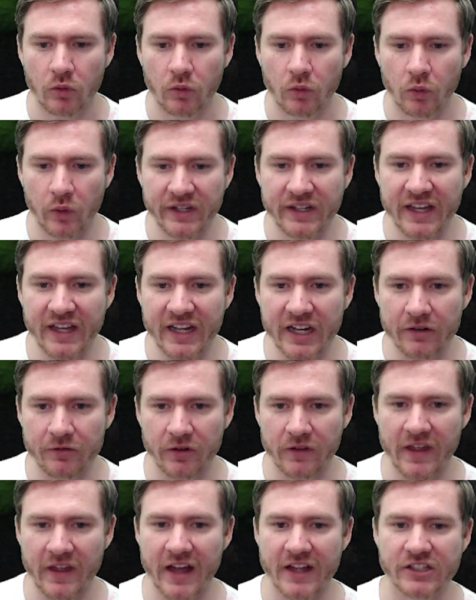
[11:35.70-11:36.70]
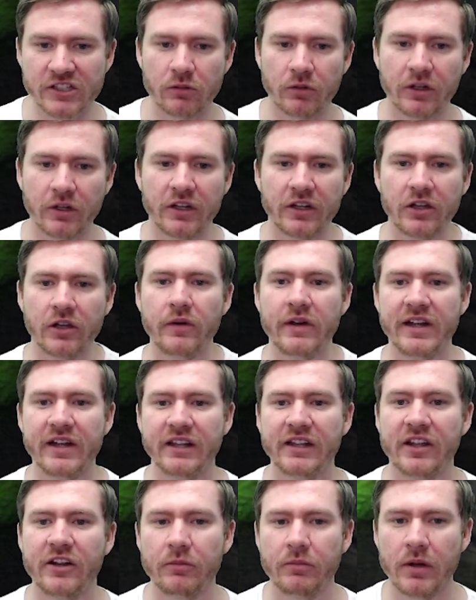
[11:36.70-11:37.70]
we need it for that. So we're going to go ahead
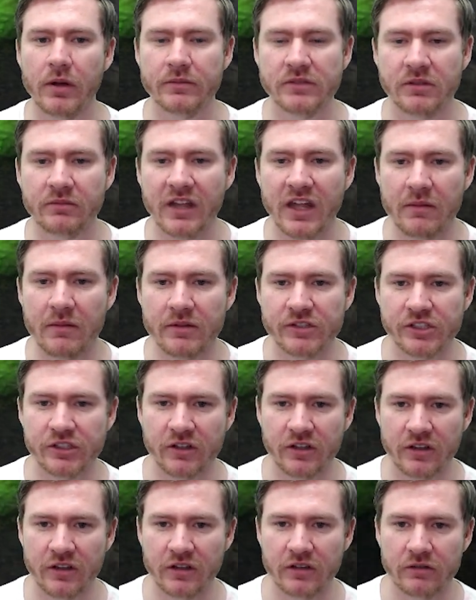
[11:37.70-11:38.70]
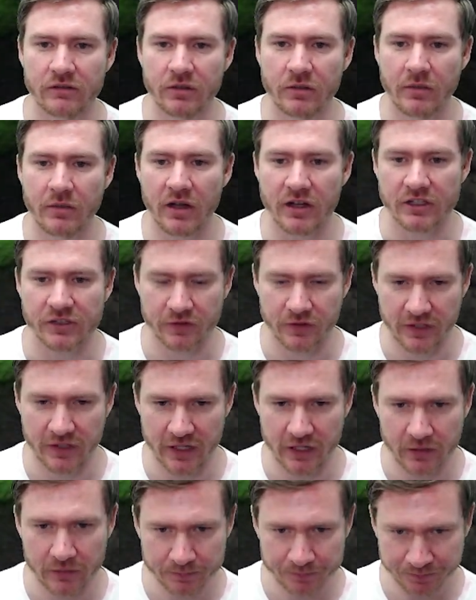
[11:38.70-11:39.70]
and let her pump some damage into the boss for
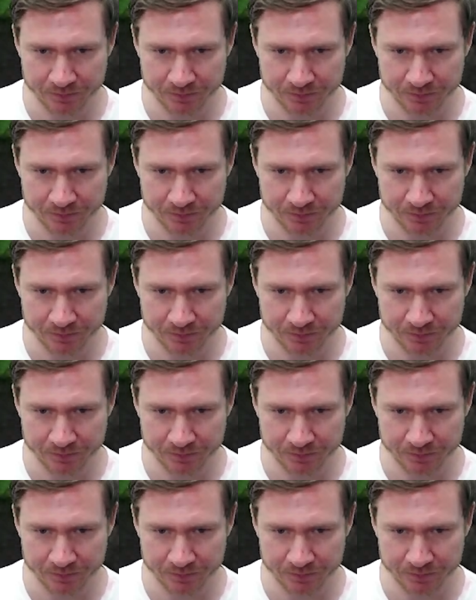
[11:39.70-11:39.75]
now.